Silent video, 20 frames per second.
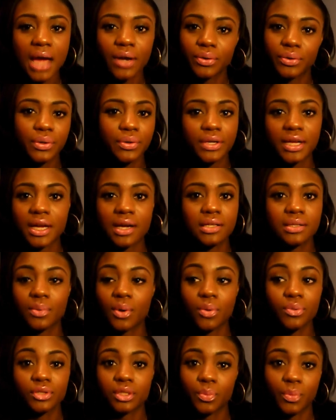I don't know yet, because I'm
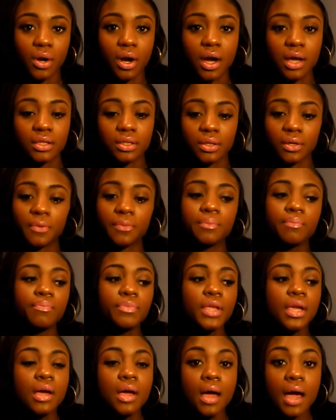going somewhere hot, so
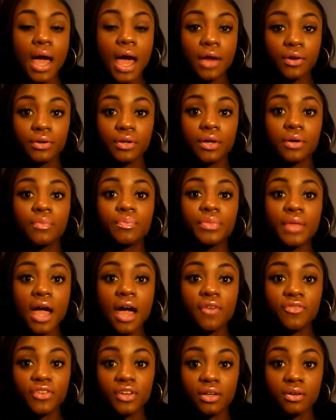I don't know.
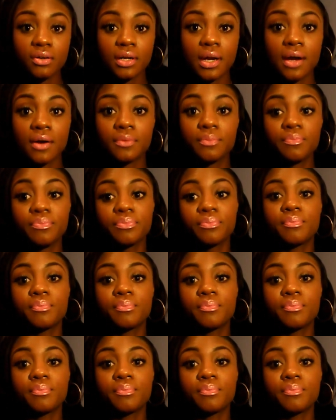I'll figure it out.